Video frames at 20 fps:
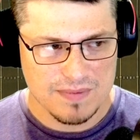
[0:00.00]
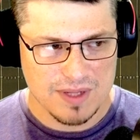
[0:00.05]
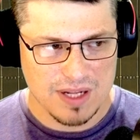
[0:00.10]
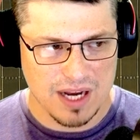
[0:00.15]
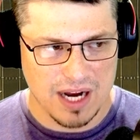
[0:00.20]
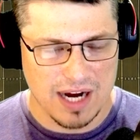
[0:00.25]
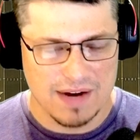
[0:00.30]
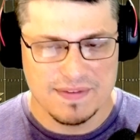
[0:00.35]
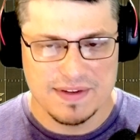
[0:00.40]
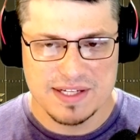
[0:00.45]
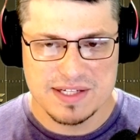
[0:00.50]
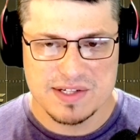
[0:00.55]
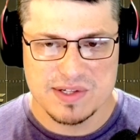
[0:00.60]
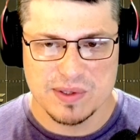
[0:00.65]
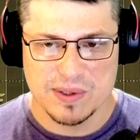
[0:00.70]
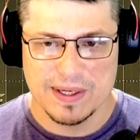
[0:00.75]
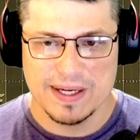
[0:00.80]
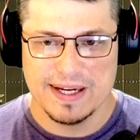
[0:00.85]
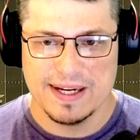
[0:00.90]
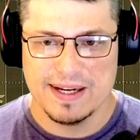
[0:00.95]

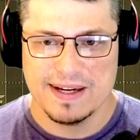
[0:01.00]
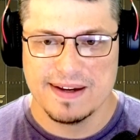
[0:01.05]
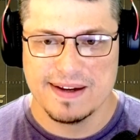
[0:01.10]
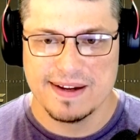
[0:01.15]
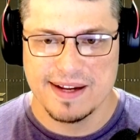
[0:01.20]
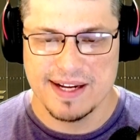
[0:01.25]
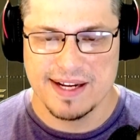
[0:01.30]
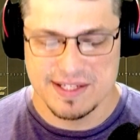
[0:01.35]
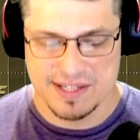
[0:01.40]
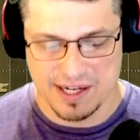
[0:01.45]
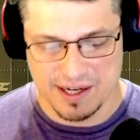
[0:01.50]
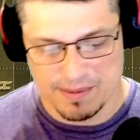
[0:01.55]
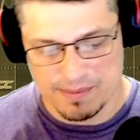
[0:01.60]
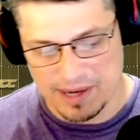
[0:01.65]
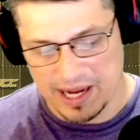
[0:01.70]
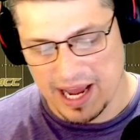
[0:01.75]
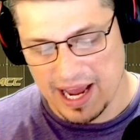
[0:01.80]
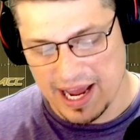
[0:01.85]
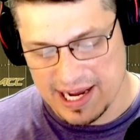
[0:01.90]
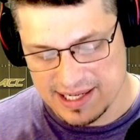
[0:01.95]
obviously, he's going to
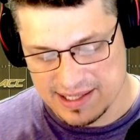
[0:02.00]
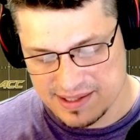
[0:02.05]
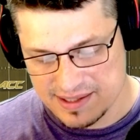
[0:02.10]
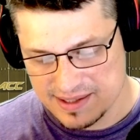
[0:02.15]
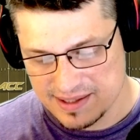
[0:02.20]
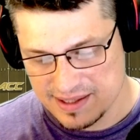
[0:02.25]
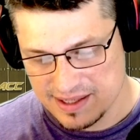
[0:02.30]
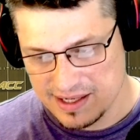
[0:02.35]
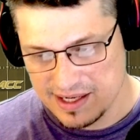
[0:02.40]
be asked